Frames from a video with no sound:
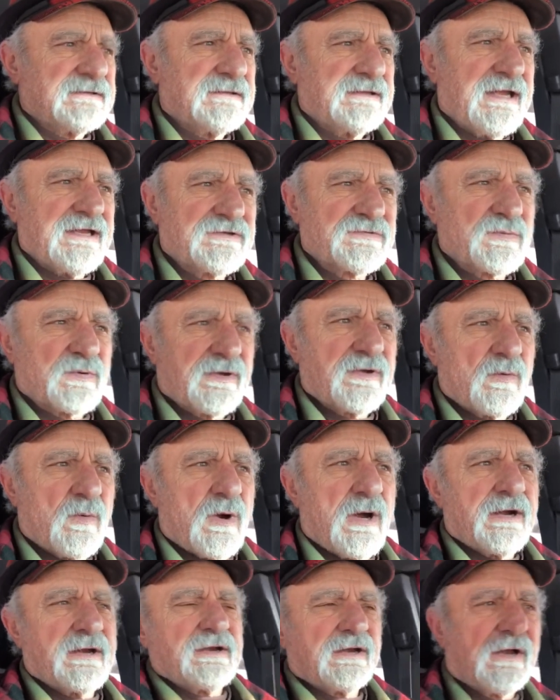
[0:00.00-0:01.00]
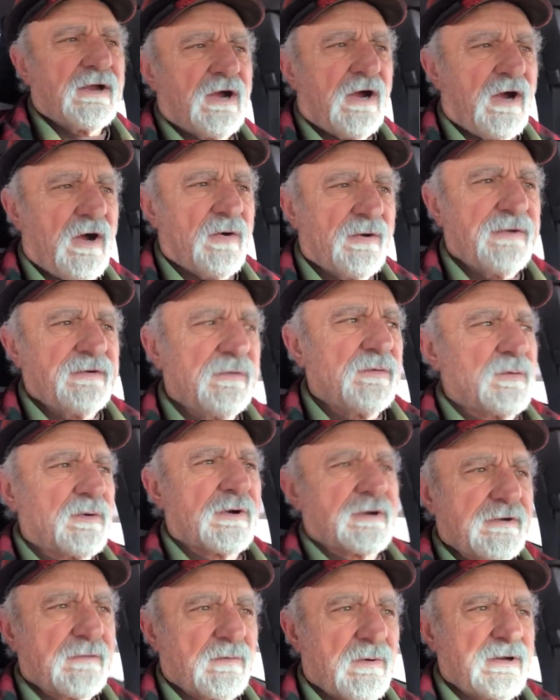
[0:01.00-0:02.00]
that's where he wanted to go. He knew
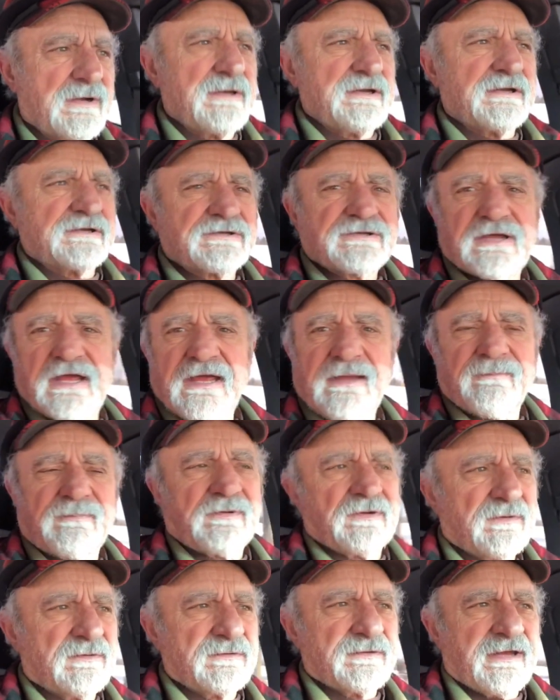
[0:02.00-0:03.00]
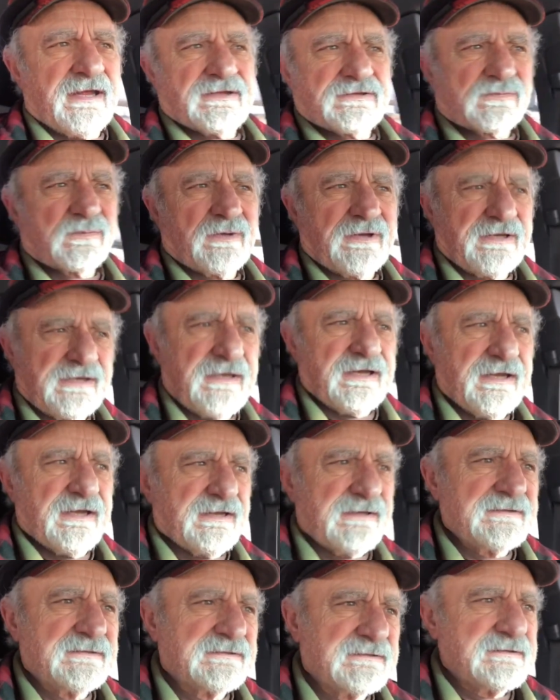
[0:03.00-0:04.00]
where he wanted to escape to, and that's what he
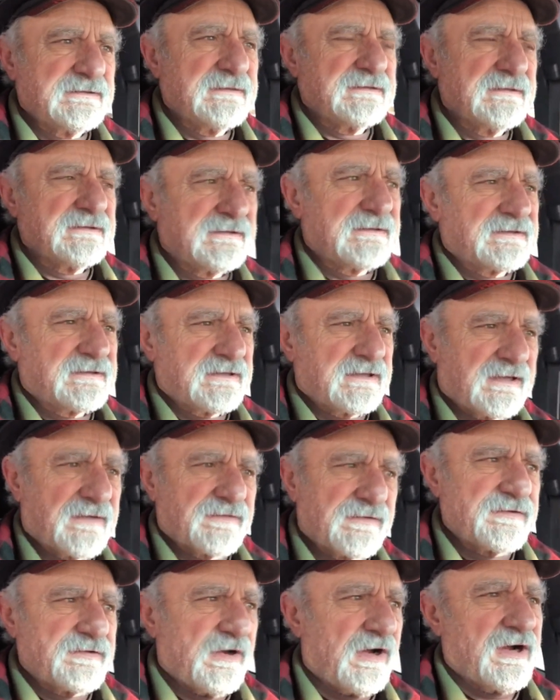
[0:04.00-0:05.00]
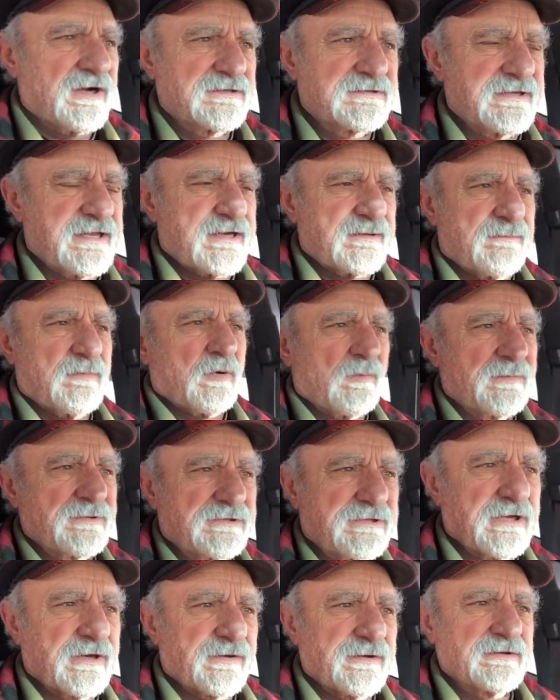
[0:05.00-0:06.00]
did. Uh, the dogs had a
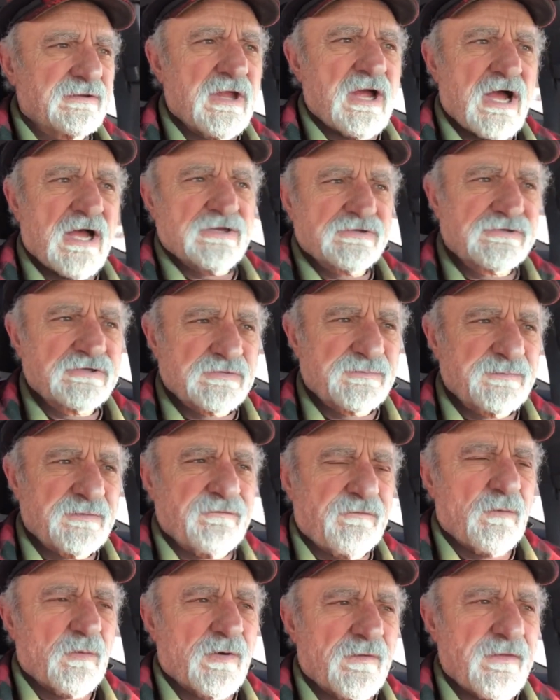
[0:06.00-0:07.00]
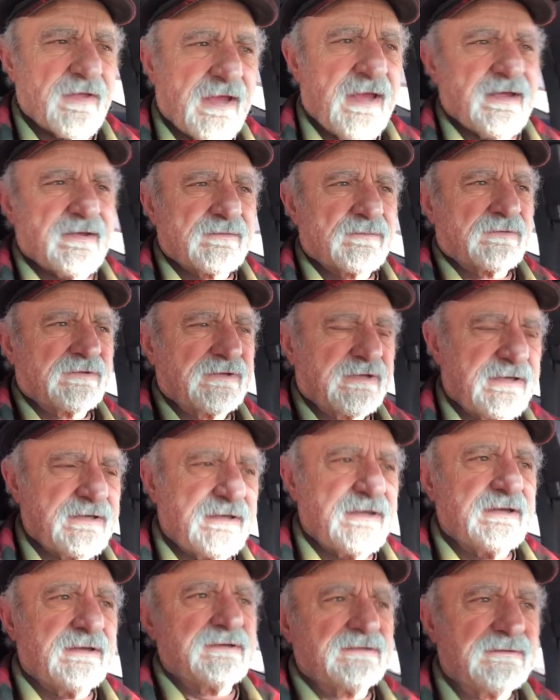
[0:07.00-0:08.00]
momentary loss just before that, and when they
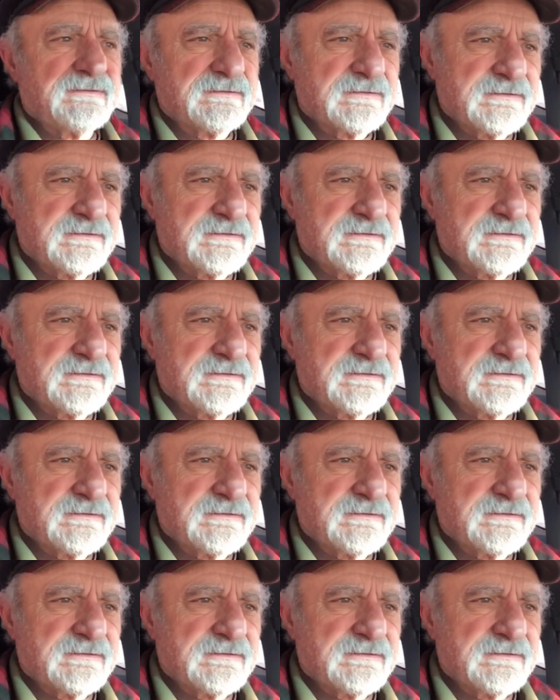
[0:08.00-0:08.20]
did,